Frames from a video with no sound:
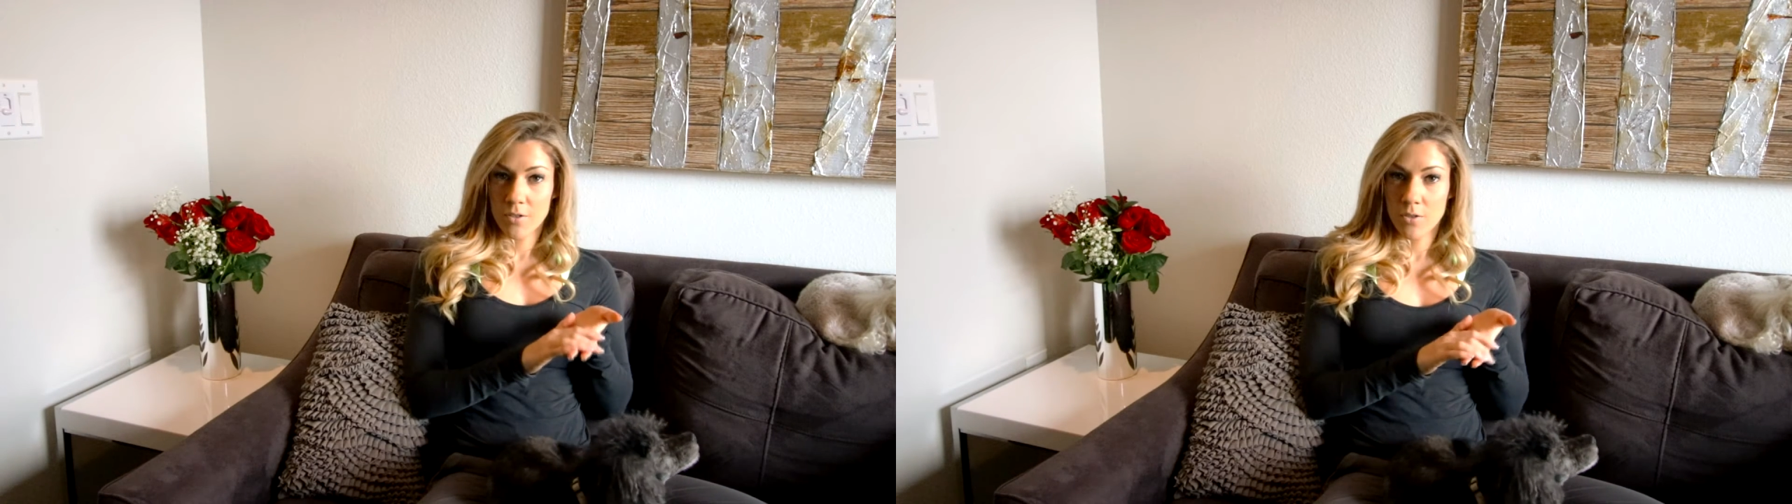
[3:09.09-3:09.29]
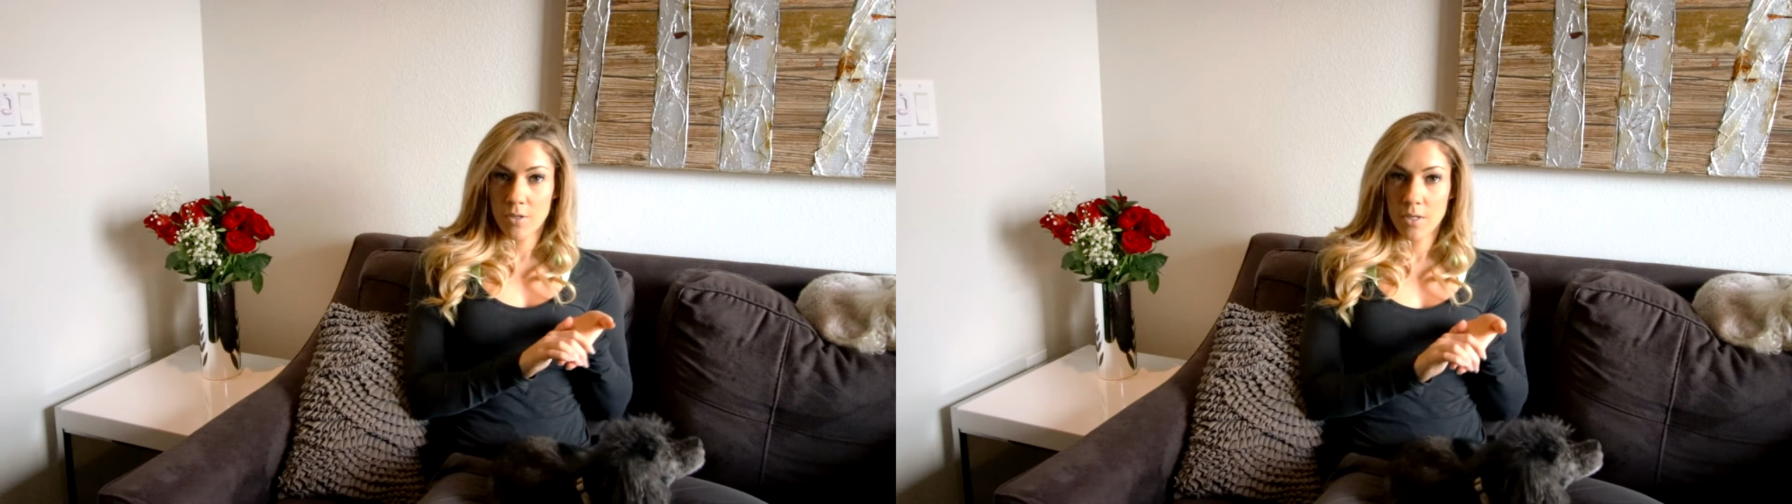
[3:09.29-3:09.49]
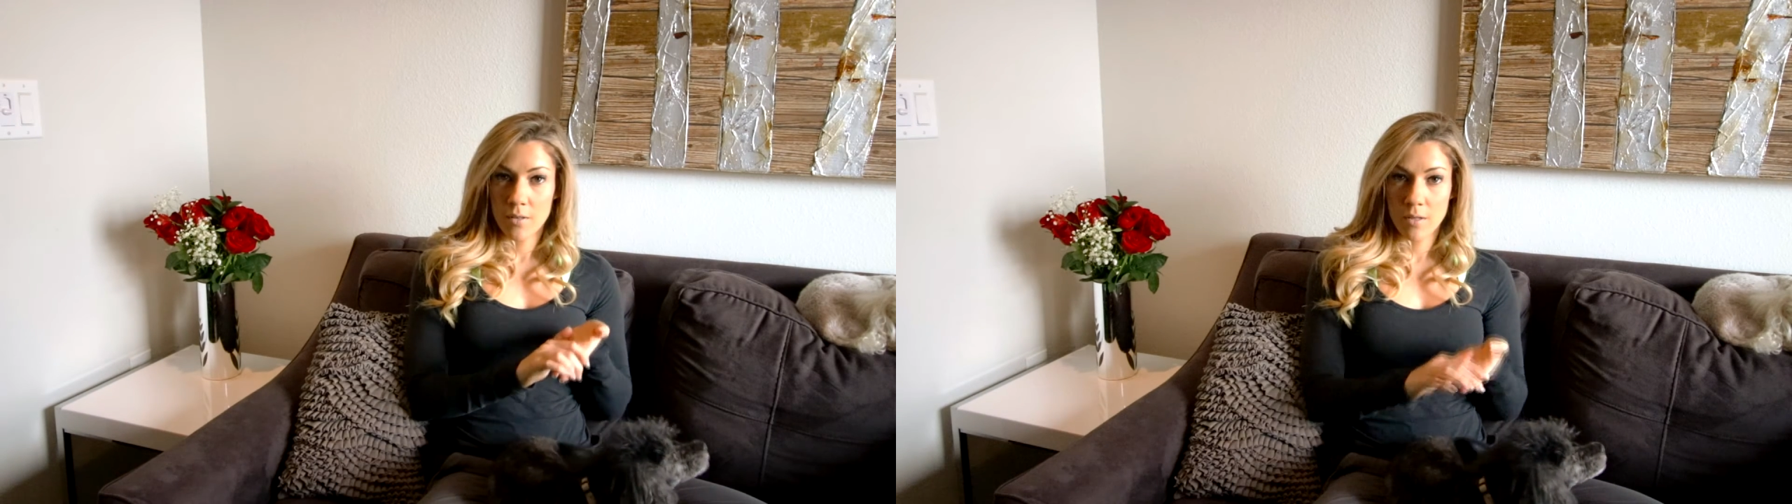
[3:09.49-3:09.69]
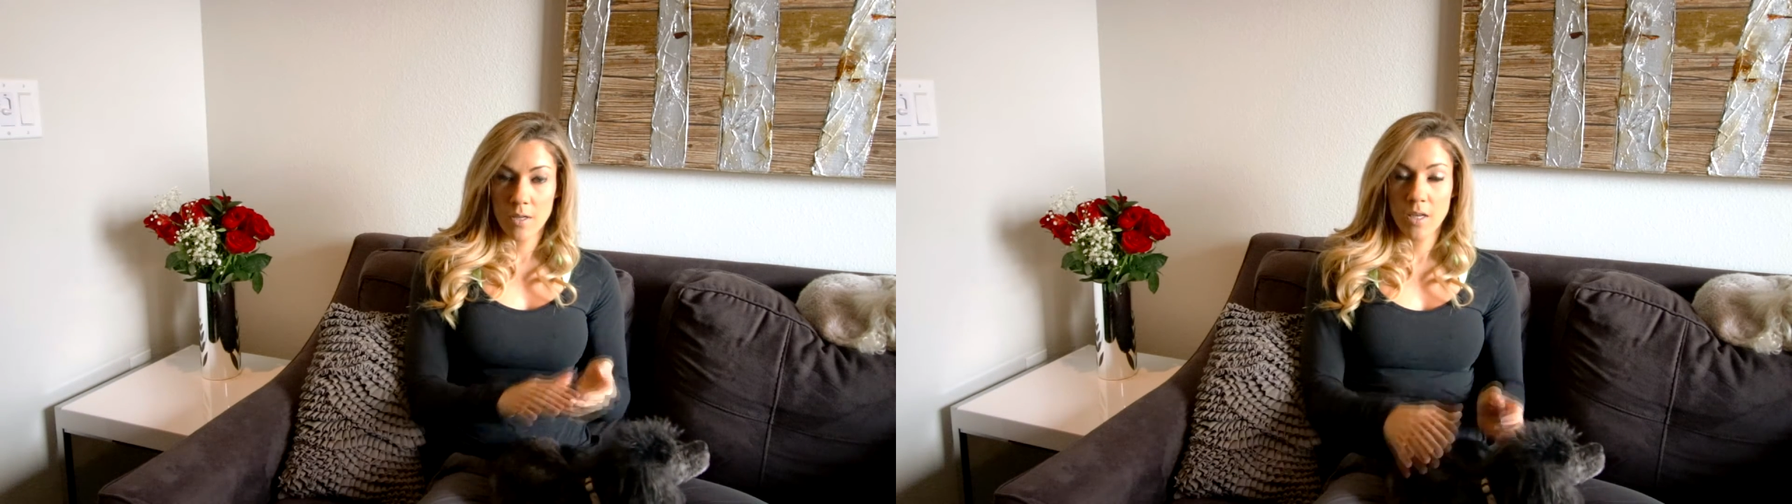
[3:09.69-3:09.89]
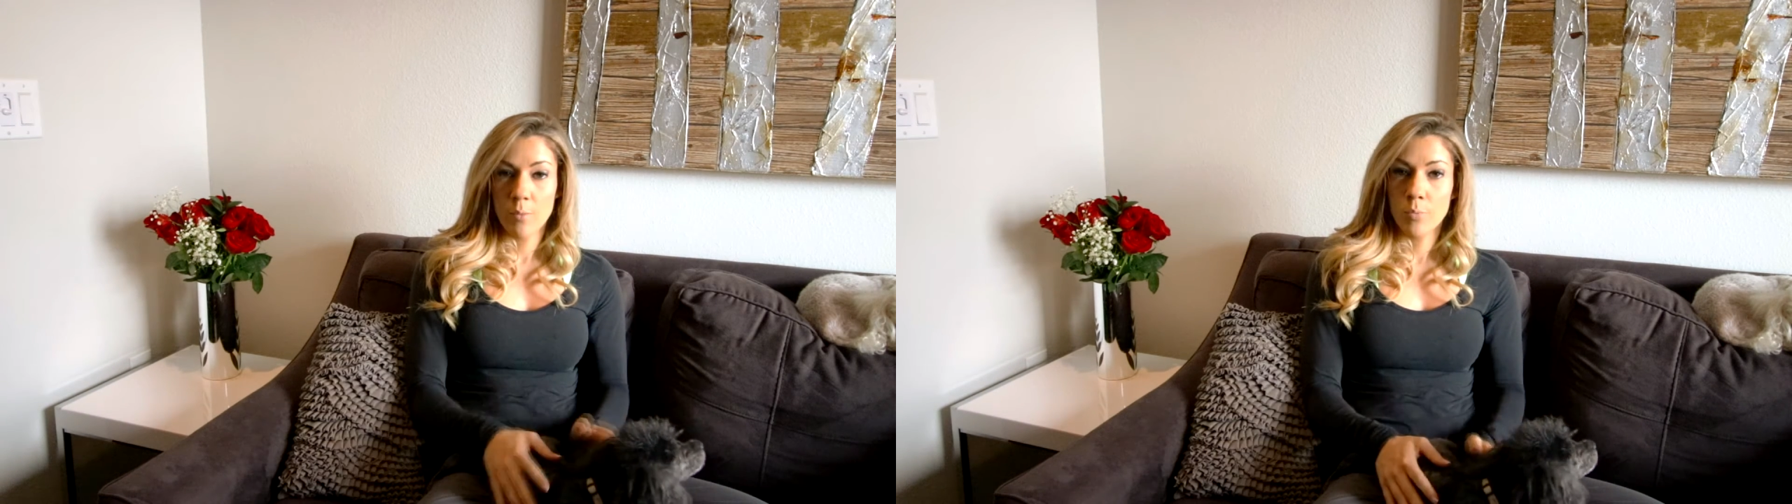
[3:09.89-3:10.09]
to
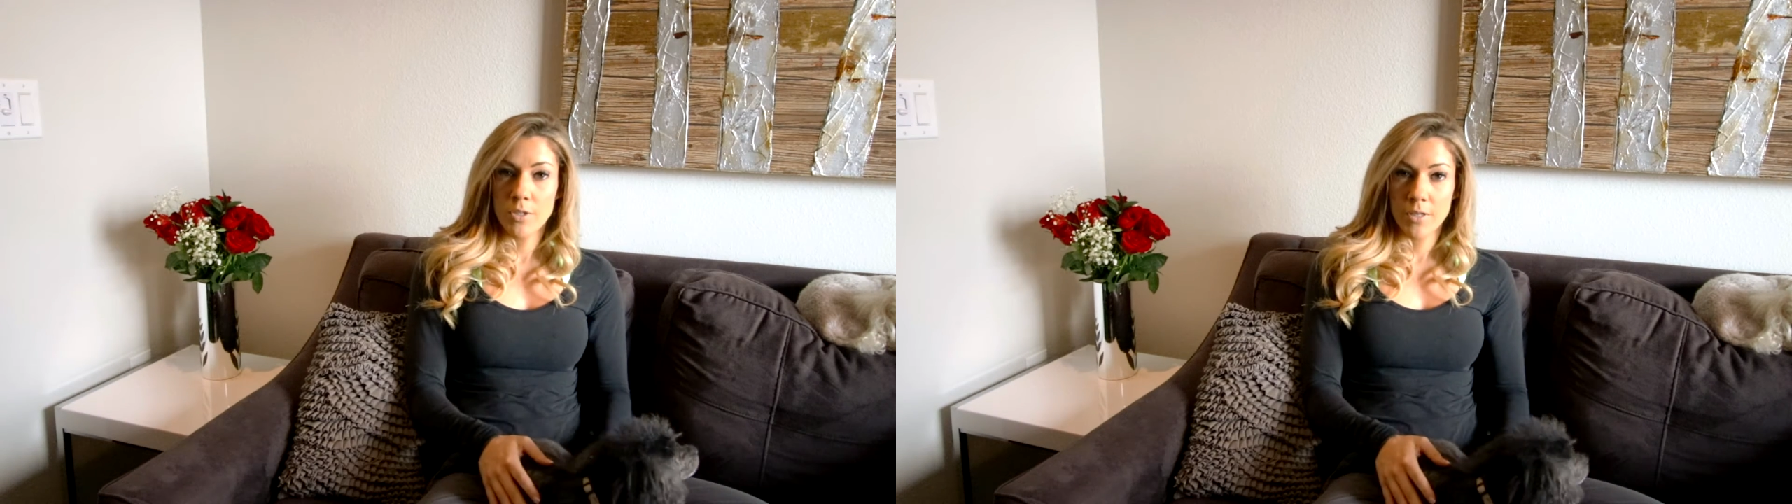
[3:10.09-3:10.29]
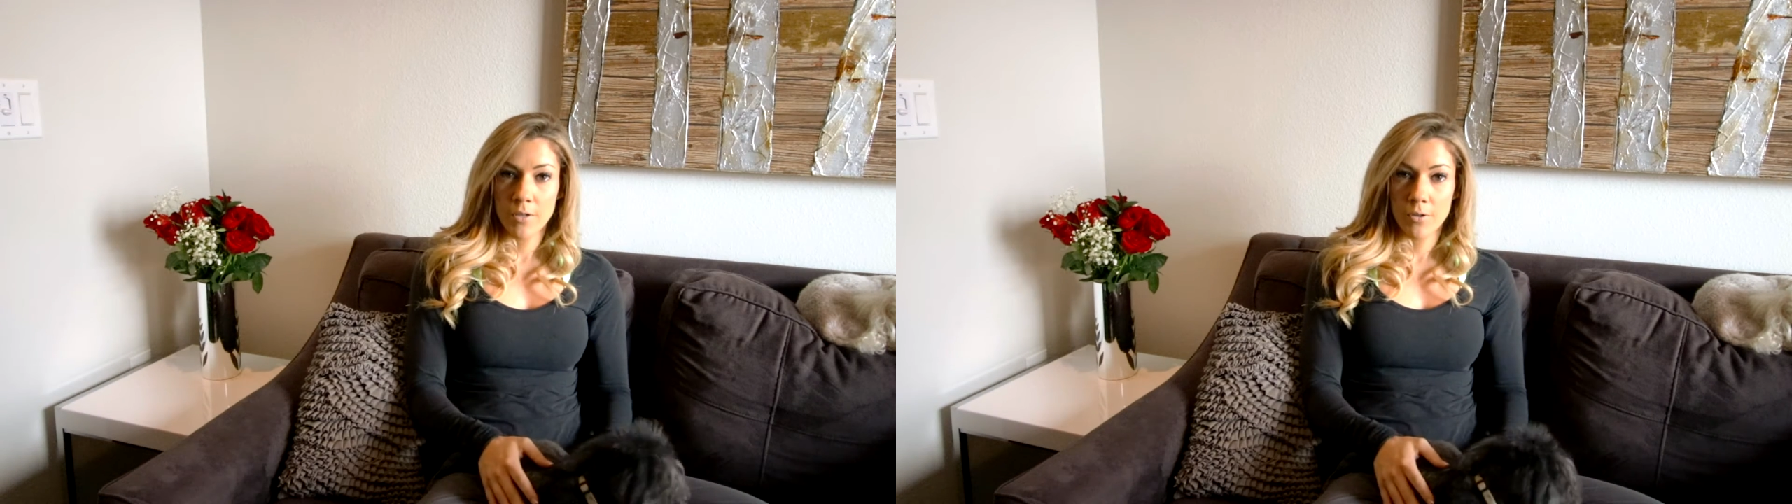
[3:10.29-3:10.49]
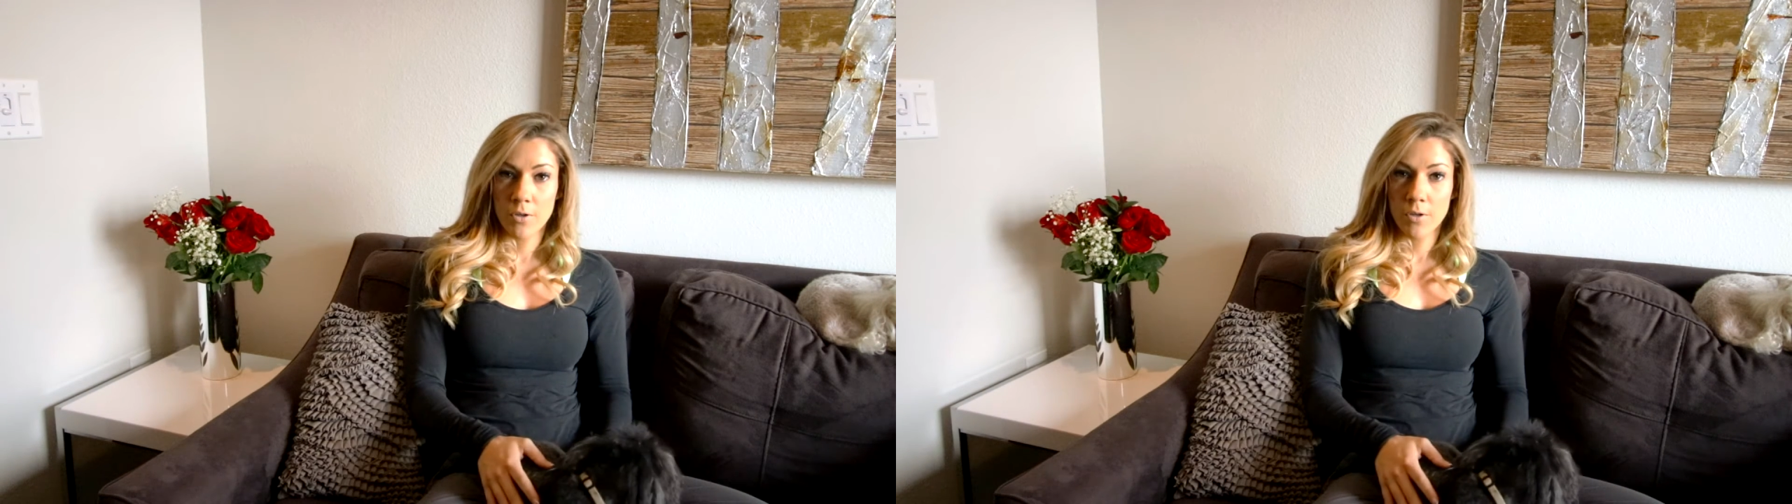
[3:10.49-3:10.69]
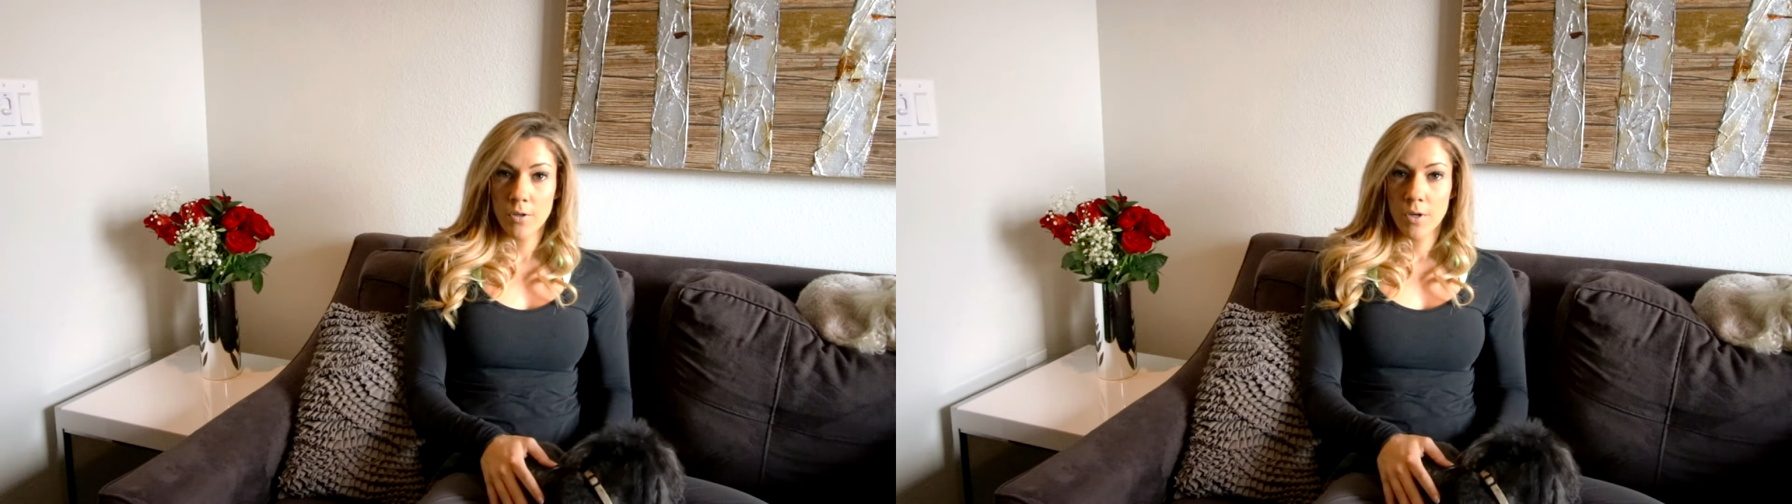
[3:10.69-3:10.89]
anything in particular